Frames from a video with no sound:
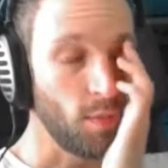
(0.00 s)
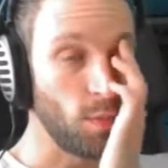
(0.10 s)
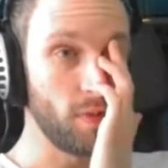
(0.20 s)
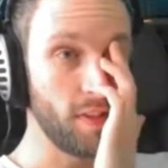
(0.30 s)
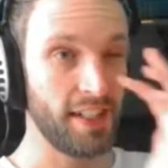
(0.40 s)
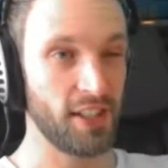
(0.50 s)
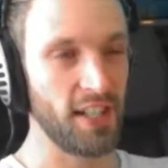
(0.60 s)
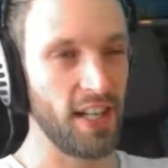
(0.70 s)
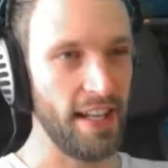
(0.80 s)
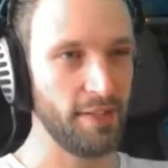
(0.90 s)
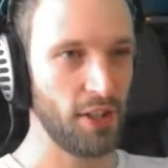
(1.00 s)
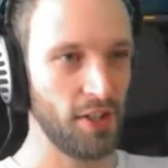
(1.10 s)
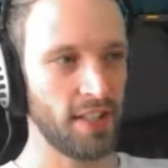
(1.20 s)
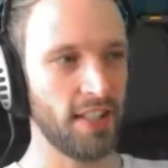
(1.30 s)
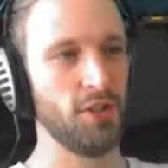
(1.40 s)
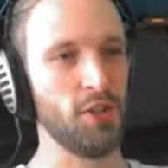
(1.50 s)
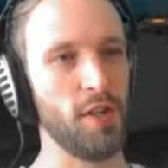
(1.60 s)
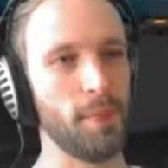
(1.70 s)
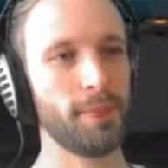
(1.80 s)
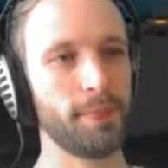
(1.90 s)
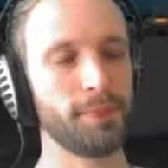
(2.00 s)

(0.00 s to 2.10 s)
Breaker, I've got the seed ship.